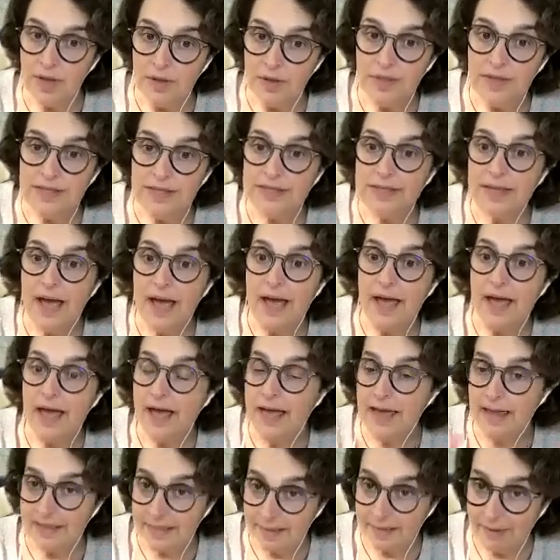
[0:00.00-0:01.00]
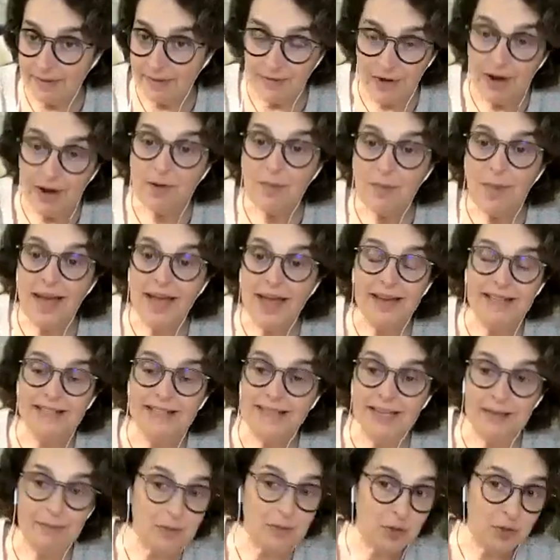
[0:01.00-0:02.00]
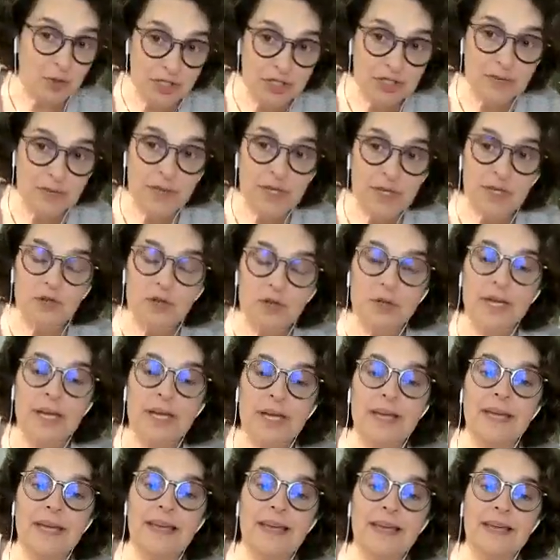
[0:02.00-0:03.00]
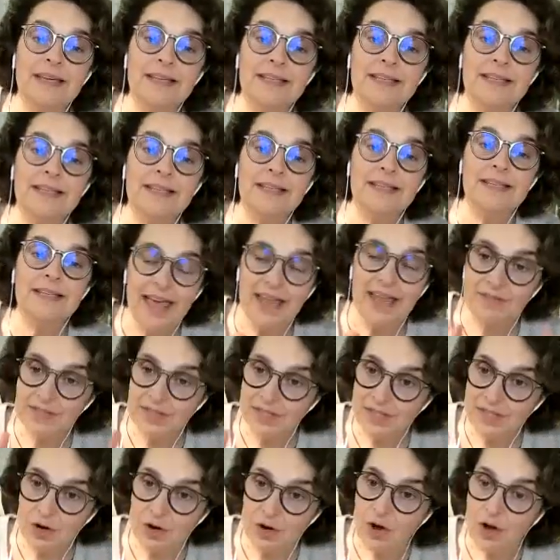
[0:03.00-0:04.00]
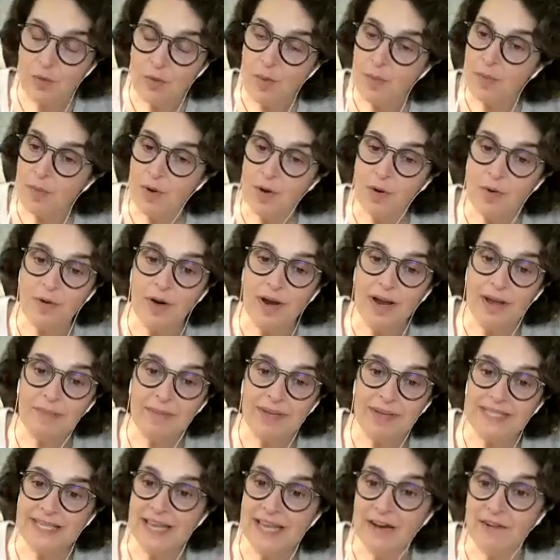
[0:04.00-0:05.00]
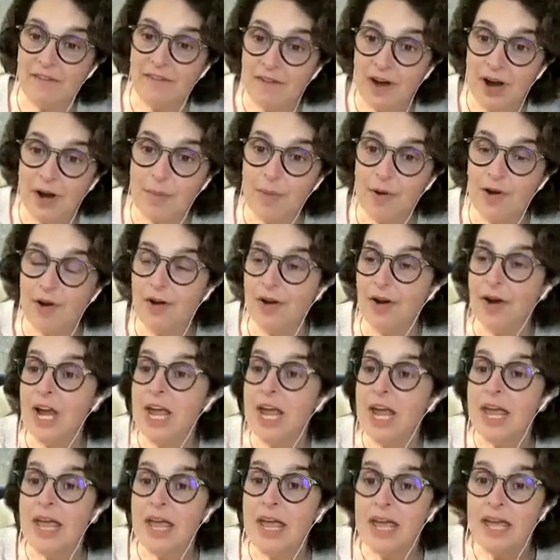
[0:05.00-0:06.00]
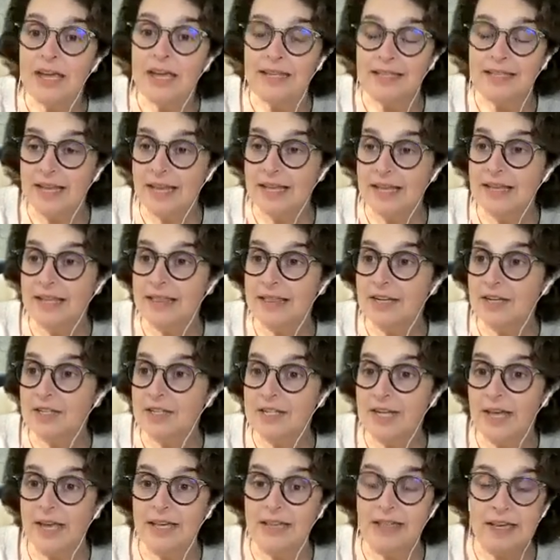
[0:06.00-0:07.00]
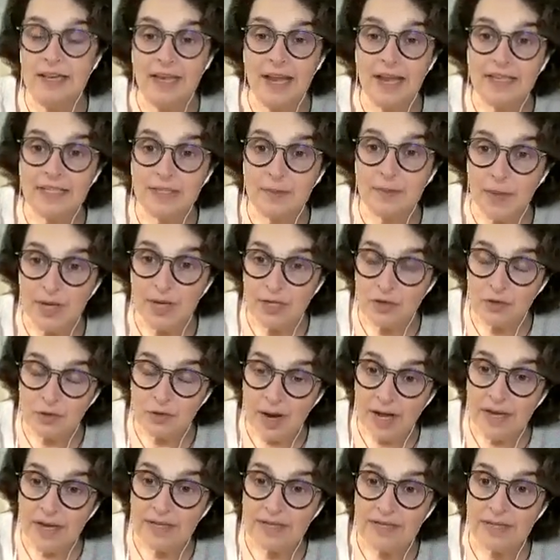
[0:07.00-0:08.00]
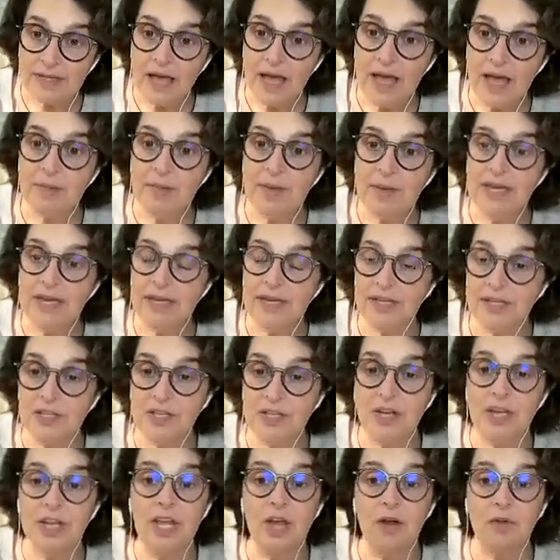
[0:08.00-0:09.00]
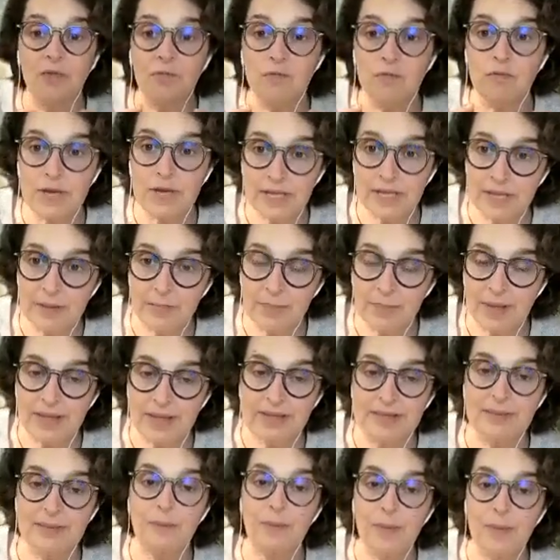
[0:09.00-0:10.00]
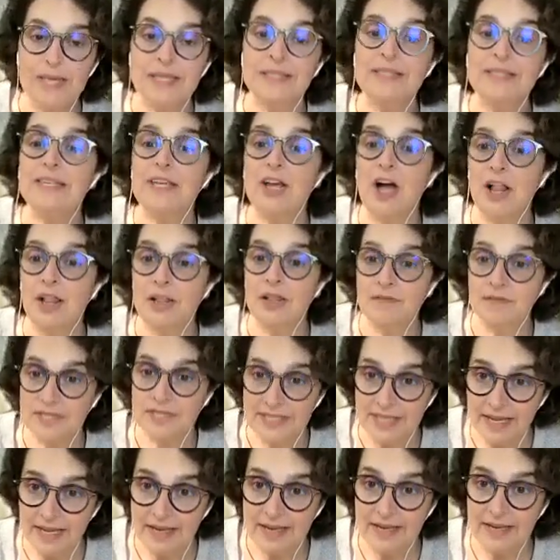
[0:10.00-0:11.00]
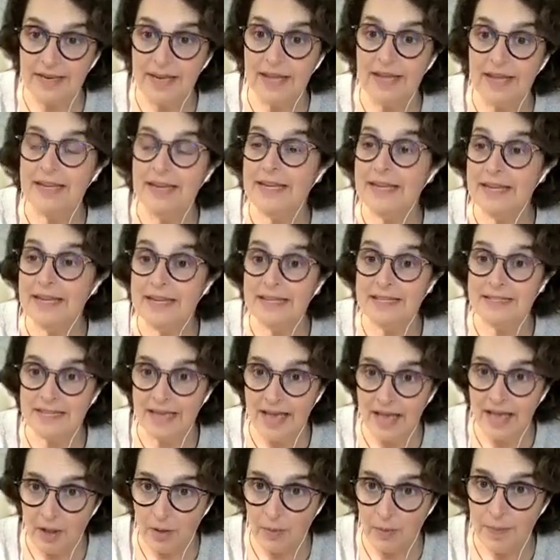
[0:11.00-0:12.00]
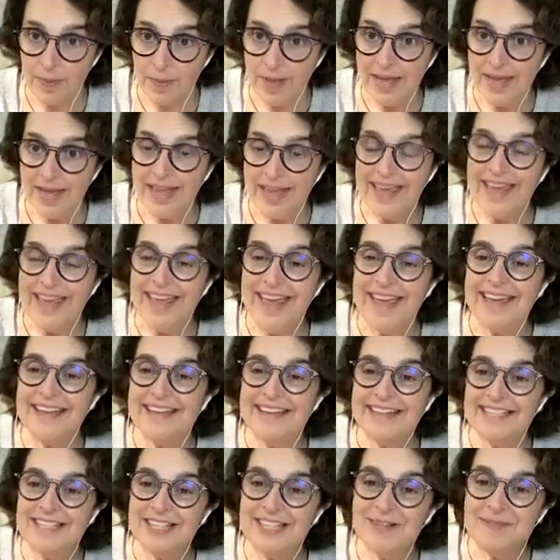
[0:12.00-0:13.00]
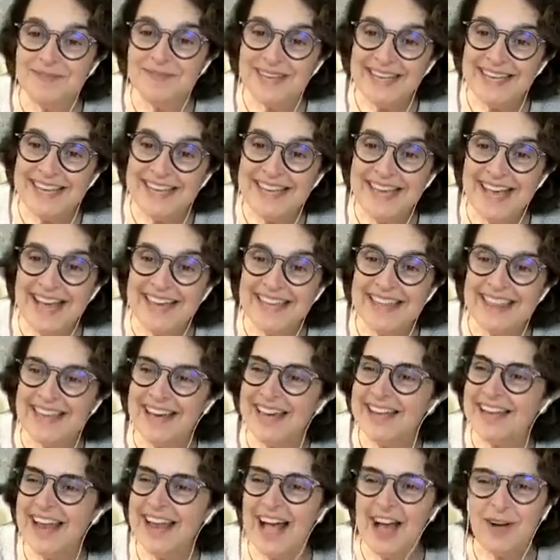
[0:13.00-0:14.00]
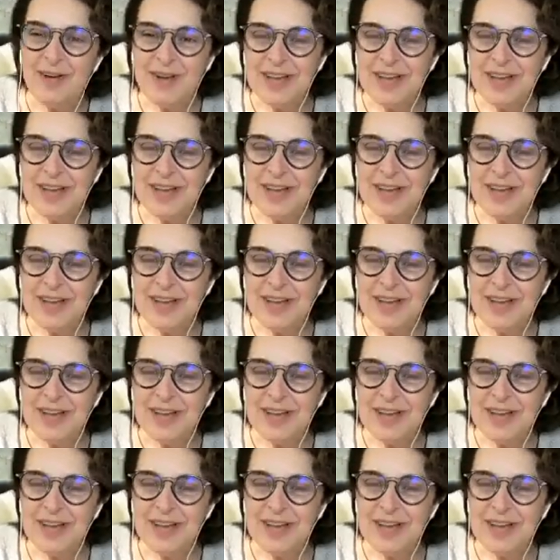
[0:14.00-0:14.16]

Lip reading: this guy. It was a friend of mine. His name's George Dimitri. He's the head of the sarcoma program at Dana-Farber. He said that there's the next big drug is coming and he's going to get really busy all of a sudden and he needs help. And to me, I thought, how